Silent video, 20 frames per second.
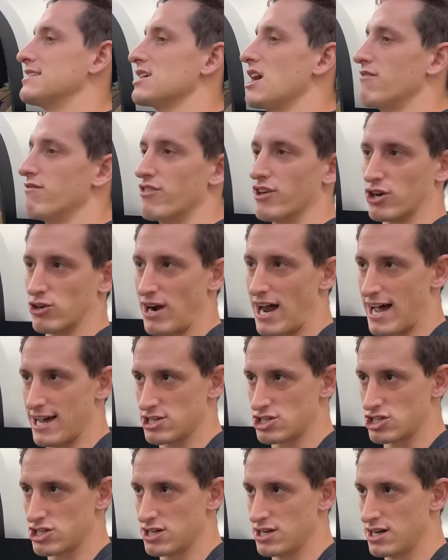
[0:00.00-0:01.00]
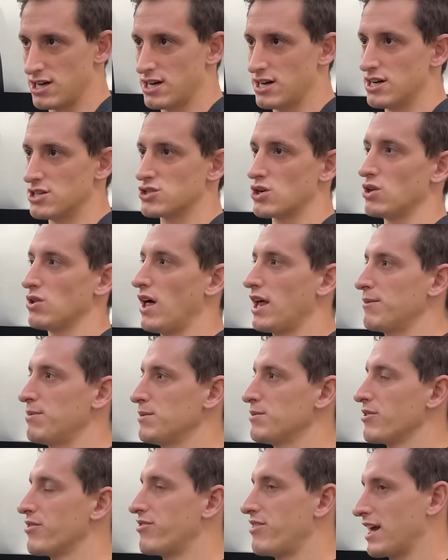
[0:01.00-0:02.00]
of the crash. So a lot of
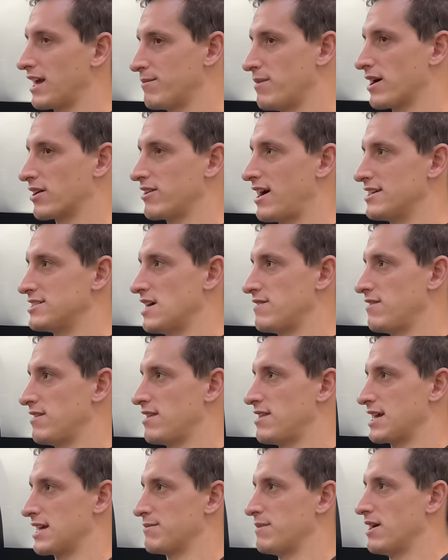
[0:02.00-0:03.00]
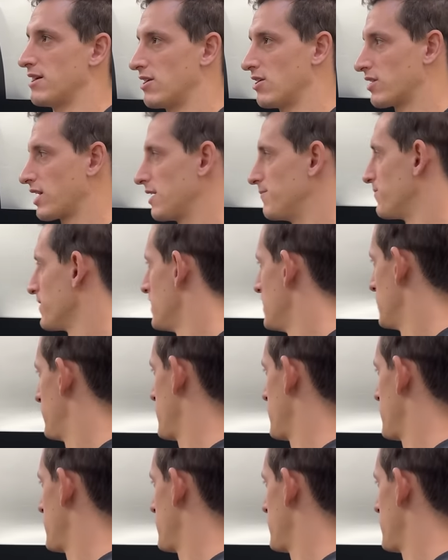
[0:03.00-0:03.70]
people think about crash safety. They think about, okay, if